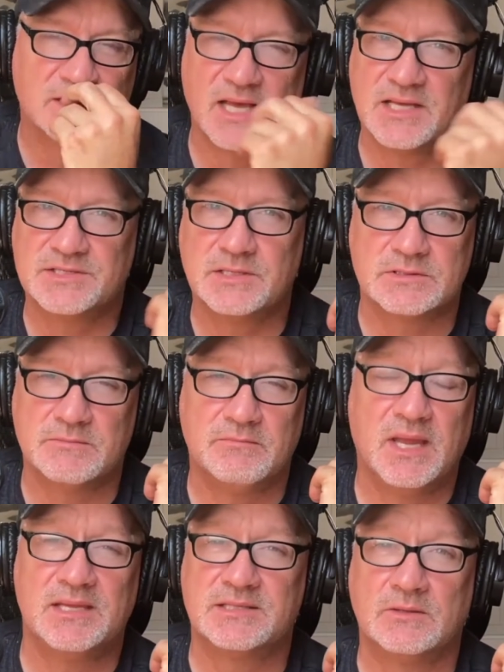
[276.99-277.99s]
Last year was
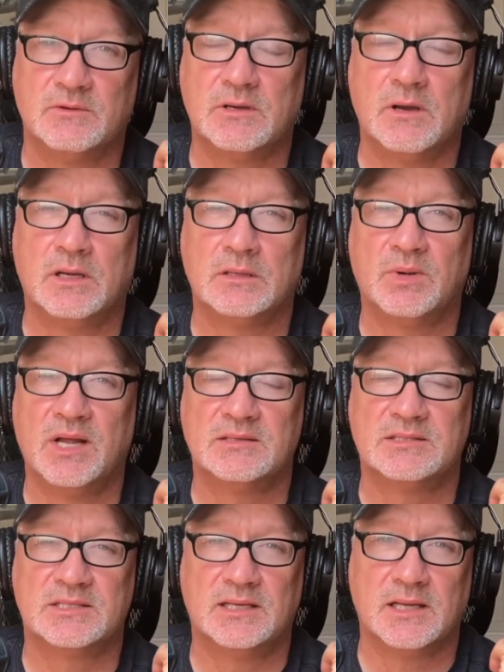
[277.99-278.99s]
amazing with Connor
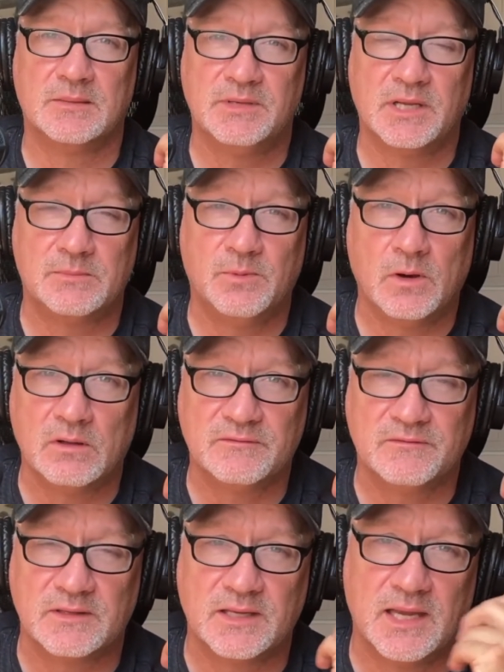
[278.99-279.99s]
Brown setting up Nick Paul
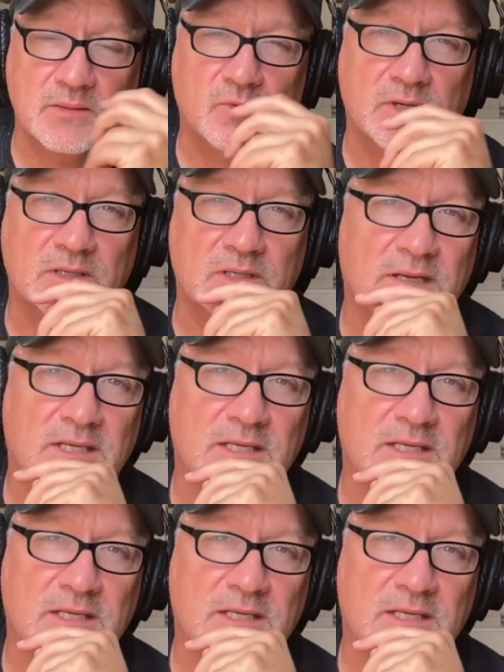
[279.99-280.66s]
for the game winner